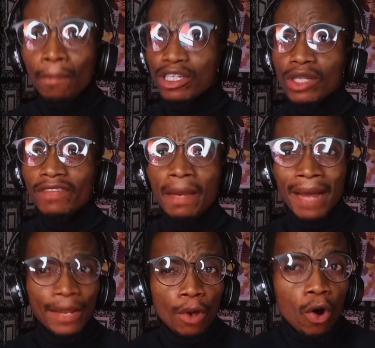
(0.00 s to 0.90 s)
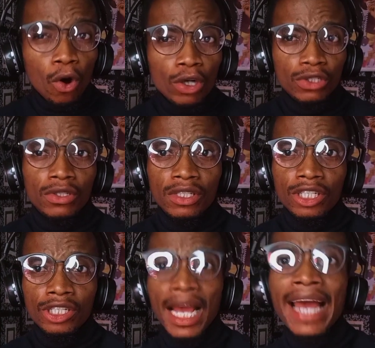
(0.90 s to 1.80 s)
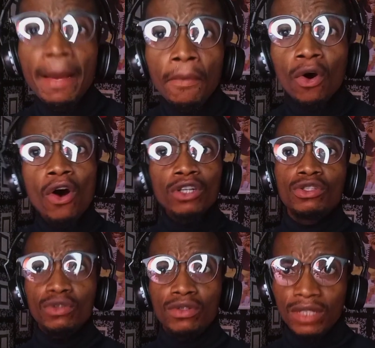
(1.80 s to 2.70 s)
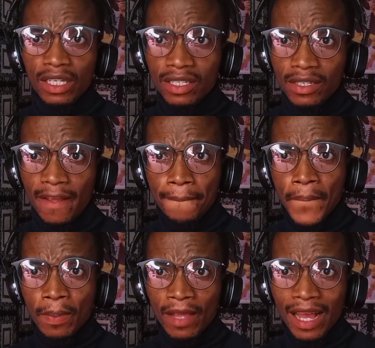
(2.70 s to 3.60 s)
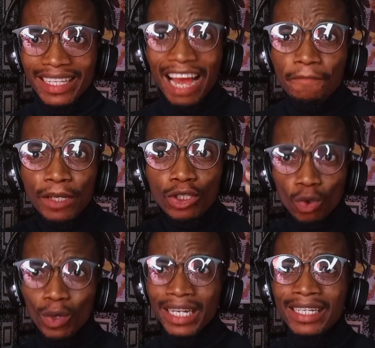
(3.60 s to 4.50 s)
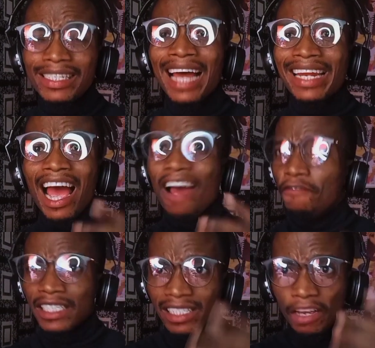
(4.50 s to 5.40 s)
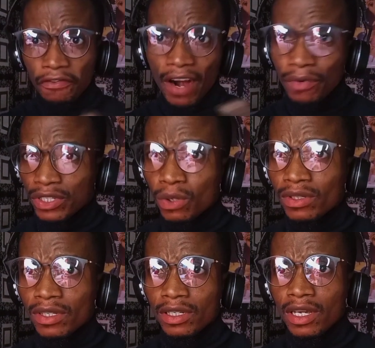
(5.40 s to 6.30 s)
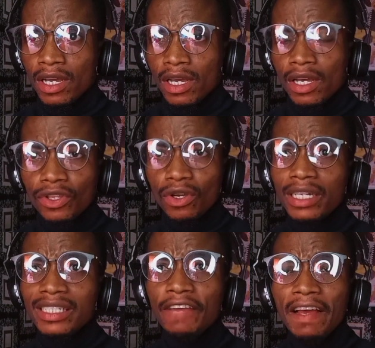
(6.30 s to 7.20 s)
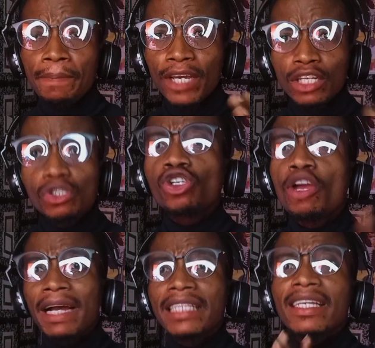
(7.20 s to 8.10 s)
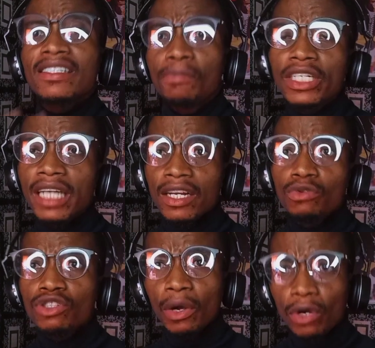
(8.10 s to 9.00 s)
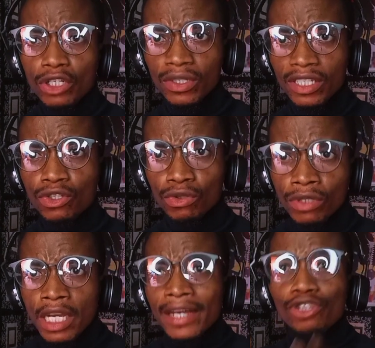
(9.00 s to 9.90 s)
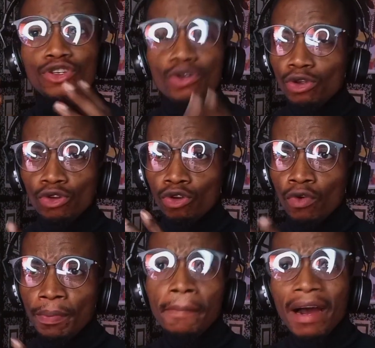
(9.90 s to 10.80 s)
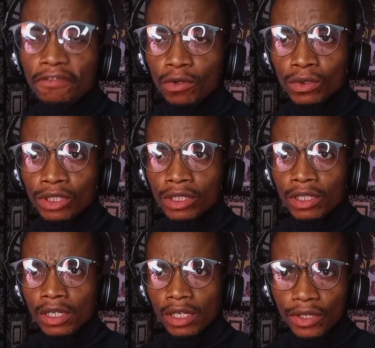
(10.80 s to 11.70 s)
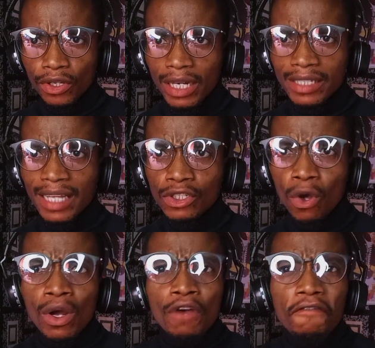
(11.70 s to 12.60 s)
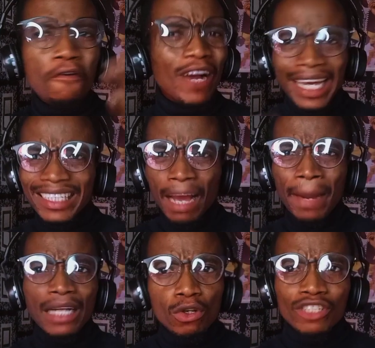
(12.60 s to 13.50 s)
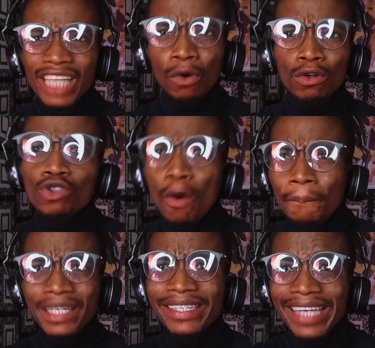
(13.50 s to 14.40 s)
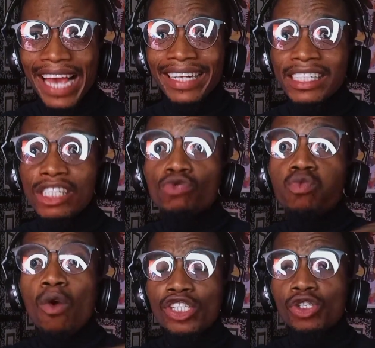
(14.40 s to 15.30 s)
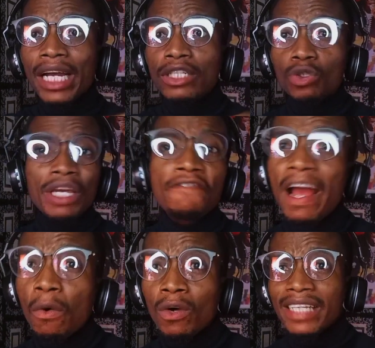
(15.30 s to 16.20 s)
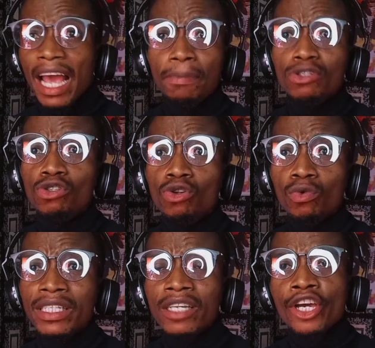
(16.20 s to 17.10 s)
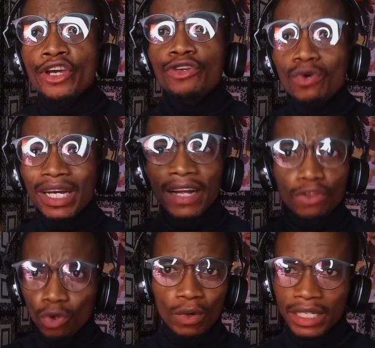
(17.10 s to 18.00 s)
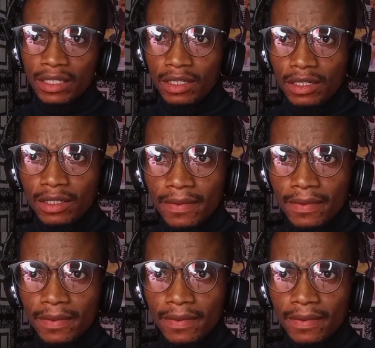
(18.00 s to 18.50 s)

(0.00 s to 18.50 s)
Most of them are not called to teach. I am called to do this. And I've been doing it and having several results. Do you understand? If I begin to show you my testimonials, which you are going to see soon, you, you, you will be marveled. Do you understand? So forget about those jargon. Don't be scared. It is what you can do. If I was able to do it, you can do it.